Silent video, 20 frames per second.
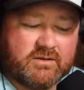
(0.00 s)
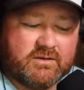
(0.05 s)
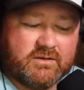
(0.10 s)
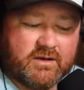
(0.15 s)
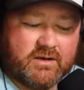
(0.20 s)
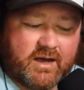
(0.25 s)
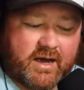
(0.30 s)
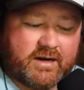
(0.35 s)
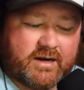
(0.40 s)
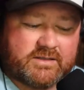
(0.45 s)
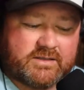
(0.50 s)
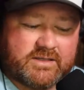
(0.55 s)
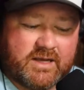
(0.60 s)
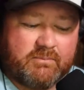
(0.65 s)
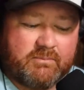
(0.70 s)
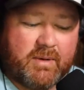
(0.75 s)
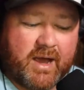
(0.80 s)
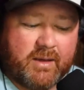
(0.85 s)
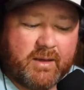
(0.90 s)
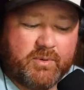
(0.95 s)
honestly,
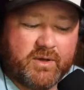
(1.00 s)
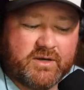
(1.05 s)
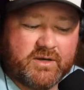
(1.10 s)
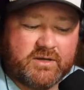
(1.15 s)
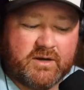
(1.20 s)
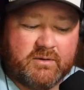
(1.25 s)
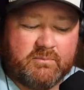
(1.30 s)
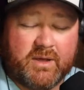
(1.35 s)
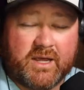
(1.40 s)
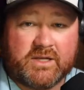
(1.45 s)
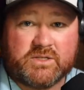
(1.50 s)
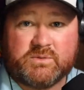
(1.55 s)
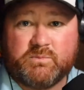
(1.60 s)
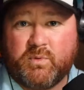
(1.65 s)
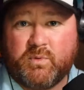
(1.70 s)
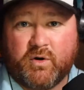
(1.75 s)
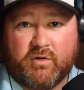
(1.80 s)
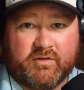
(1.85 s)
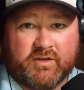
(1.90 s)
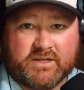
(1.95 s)
in my opinion, makes
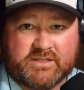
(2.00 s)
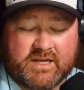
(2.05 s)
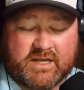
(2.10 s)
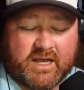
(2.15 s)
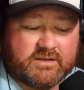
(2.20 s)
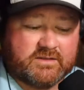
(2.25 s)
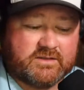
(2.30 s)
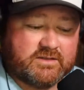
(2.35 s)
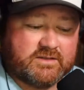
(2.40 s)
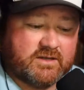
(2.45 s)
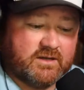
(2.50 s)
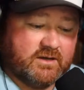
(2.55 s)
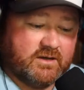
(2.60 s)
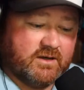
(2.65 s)
perfect sense.